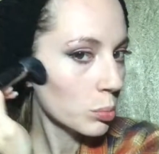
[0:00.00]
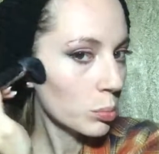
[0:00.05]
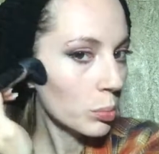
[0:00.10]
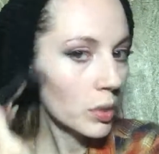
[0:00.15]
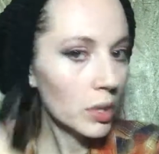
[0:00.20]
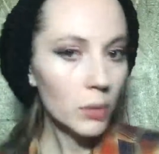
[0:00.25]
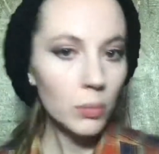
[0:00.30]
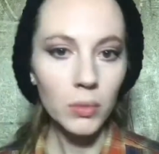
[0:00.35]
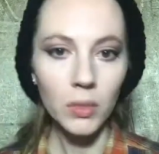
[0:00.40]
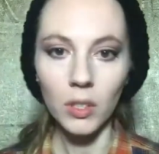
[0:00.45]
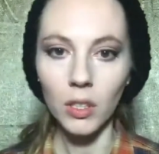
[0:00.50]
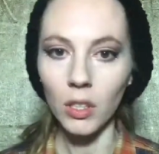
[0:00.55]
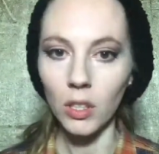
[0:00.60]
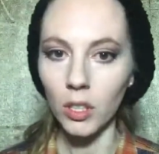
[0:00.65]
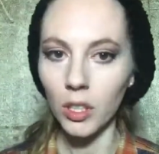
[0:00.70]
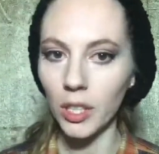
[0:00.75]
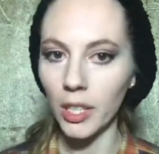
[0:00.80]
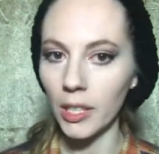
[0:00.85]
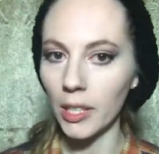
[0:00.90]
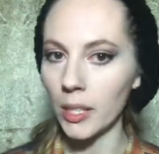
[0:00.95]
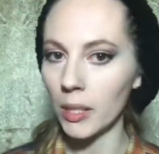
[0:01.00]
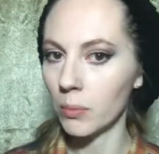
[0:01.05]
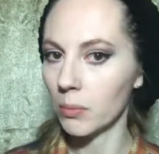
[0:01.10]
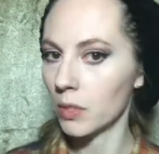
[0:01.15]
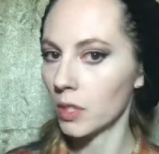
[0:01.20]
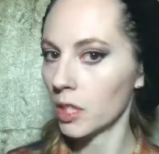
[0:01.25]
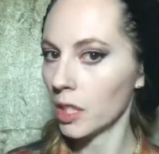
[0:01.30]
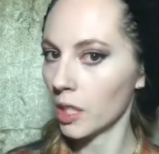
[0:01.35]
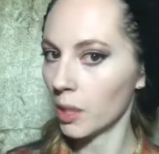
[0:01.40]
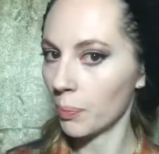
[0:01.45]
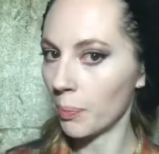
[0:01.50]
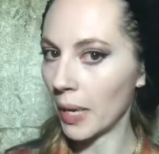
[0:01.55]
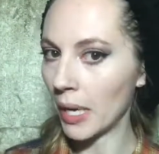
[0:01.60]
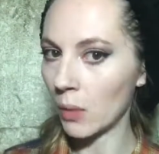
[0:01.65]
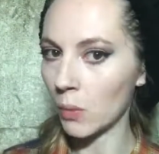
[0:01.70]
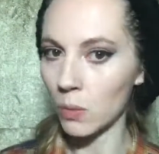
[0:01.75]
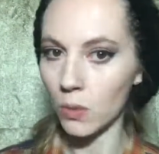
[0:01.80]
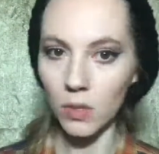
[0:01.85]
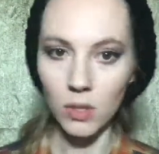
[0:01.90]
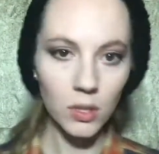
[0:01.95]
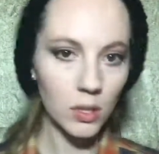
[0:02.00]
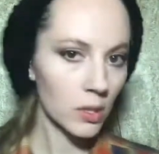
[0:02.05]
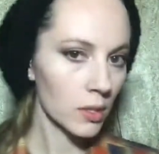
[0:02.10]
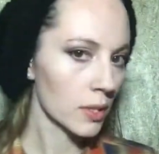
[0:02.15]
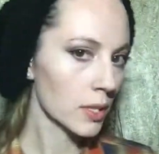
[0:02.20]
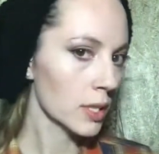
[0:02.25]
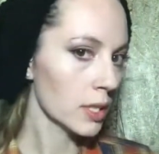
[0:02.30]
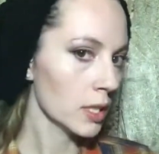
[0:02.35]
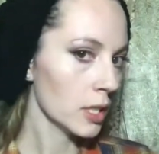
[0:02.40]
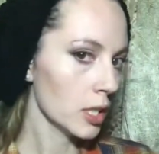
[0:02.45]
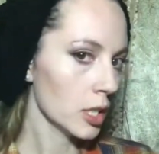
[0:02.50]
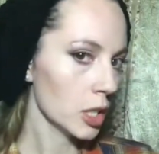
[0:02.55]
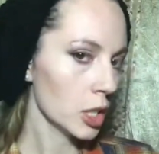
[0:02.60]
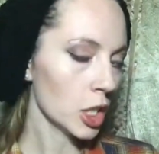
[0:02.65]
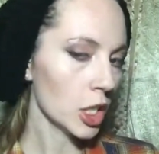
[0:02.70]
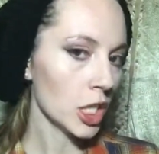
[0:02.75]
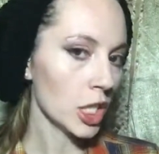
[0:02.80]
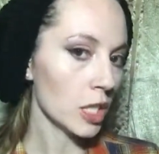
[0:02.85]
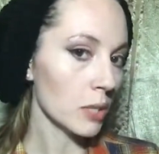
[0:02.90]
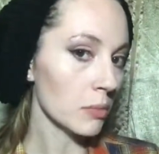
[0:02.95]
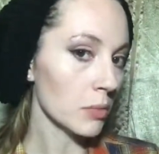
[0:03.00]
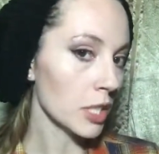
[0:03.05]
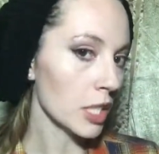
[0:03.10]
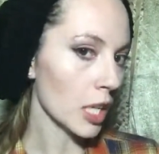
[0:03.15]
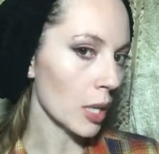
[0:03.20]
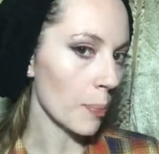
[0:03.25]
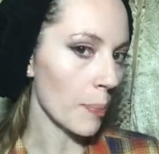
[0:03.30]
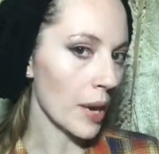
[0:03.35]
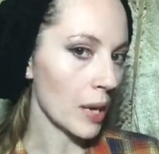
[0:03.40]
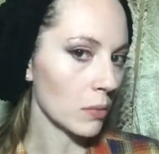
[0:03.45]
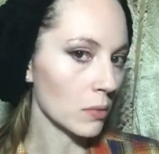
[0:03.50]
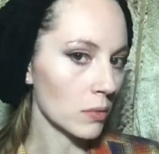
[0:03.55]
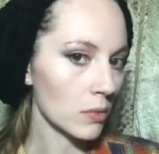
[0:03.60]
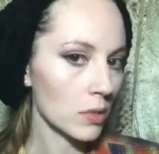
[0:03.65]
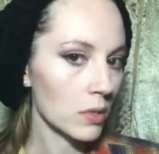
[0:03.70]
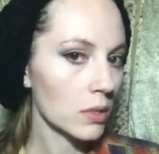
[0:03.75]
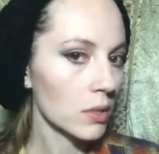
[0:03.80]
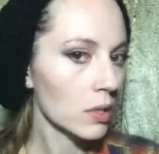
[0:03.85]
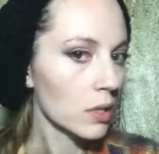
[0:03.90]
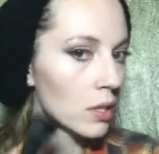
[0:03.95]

Boop. Look at them cheekbones. Look at them cheekbones.